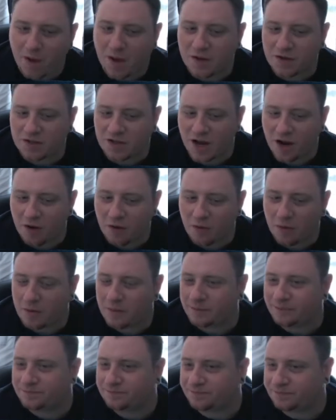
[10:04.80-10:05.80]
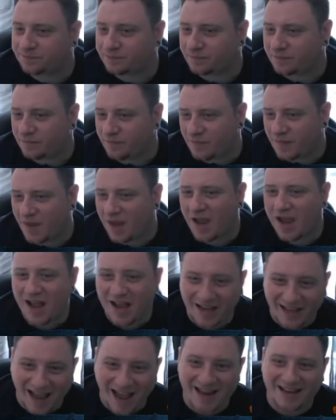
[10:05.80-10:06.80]
So,
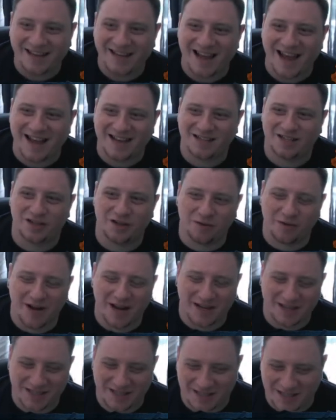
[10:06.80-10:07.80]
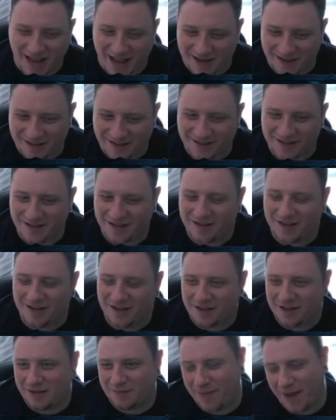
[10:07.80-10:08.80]
again, yes, to an extent,
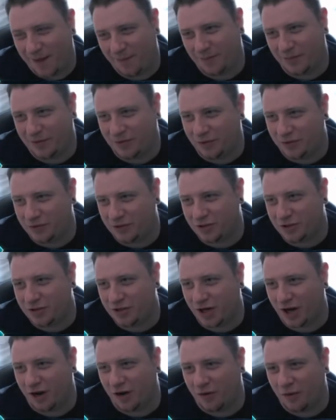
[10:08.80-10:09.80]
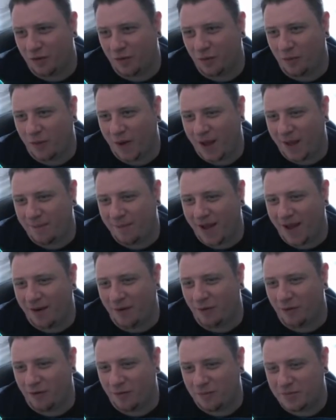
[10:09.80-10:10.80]
the map does show where
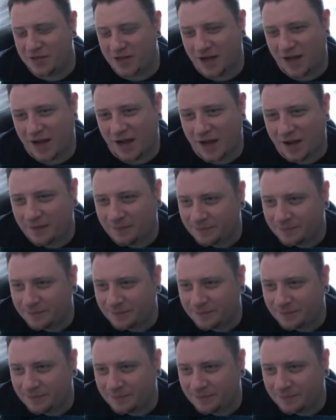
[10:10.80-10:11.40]
power-ups are.